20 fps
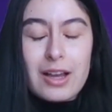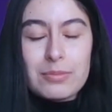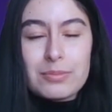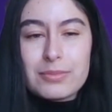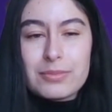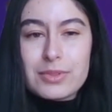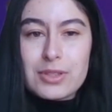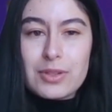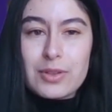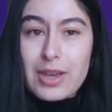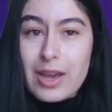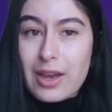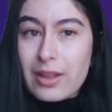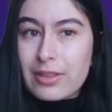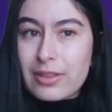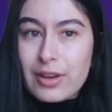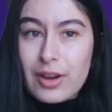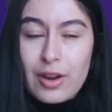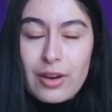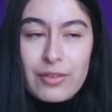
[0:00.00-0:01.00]
So
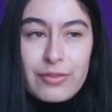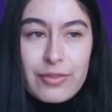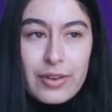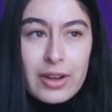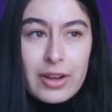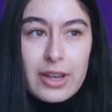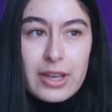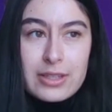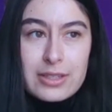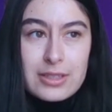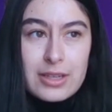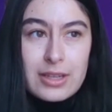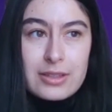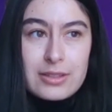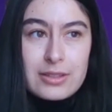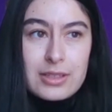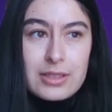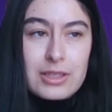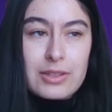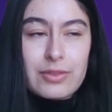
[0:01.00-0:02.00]
yeah, they are very
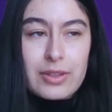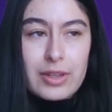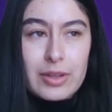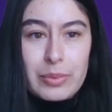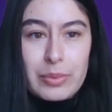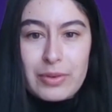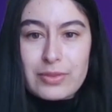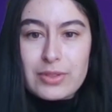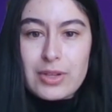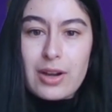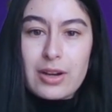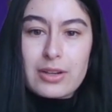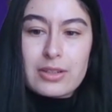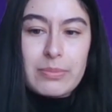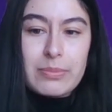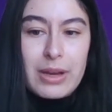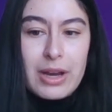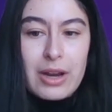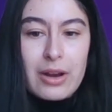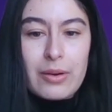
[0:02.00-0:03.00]
extensive, like we've
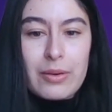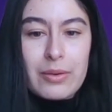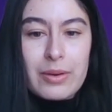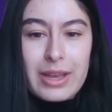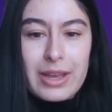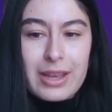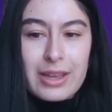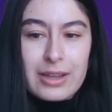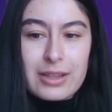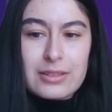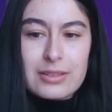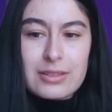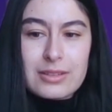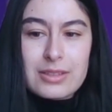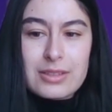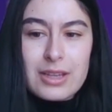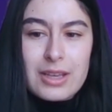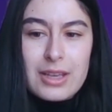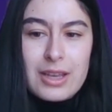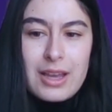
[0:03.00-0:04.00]
talked about.
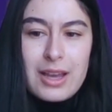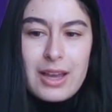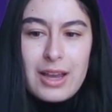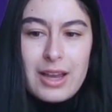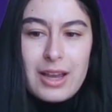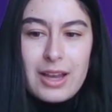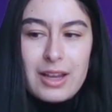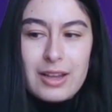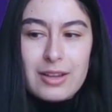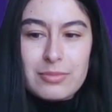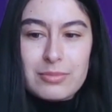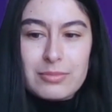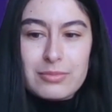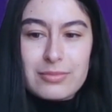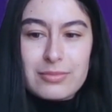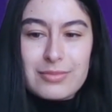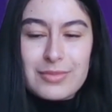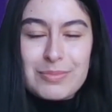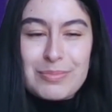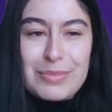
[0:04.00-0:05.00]
And
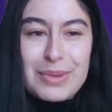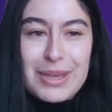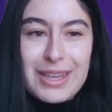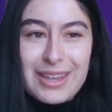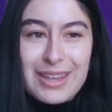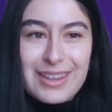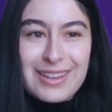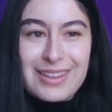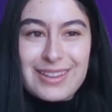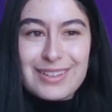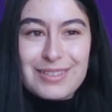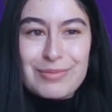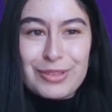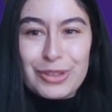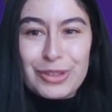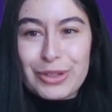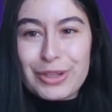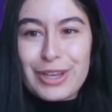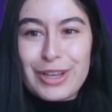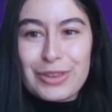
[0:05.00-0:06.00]
me
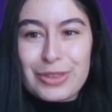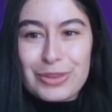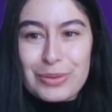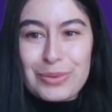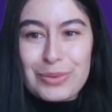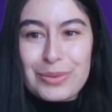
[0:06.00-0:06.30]
looking through